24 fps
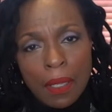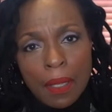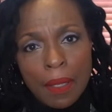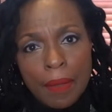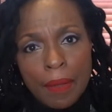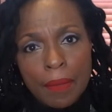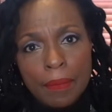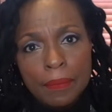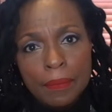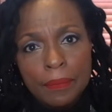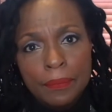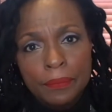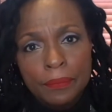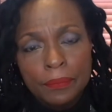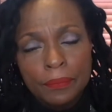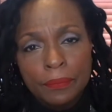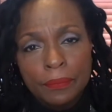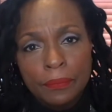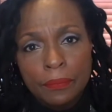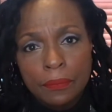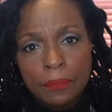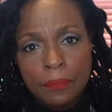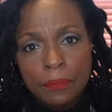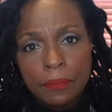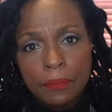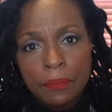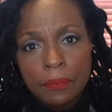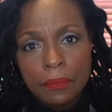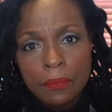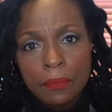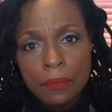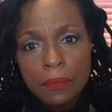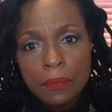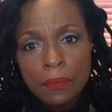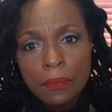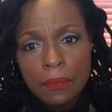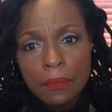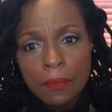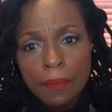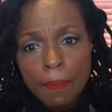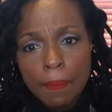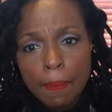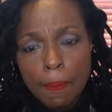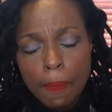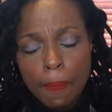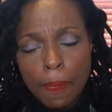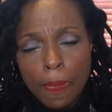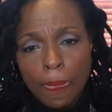
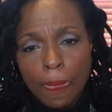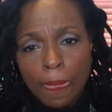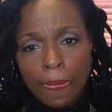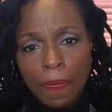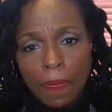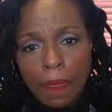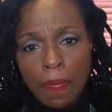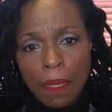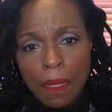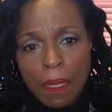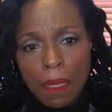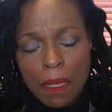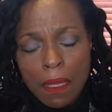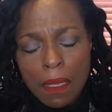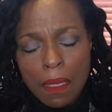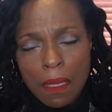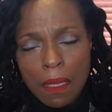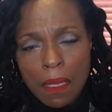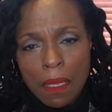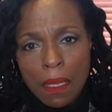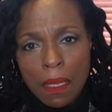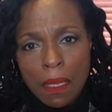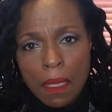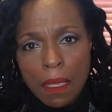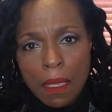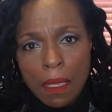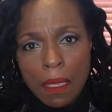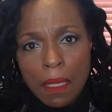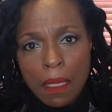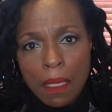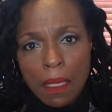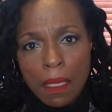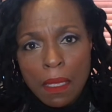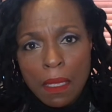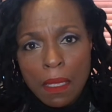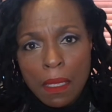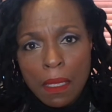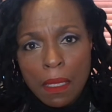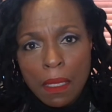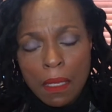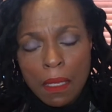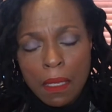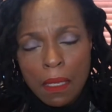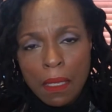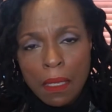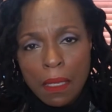No one is speaking in this clip.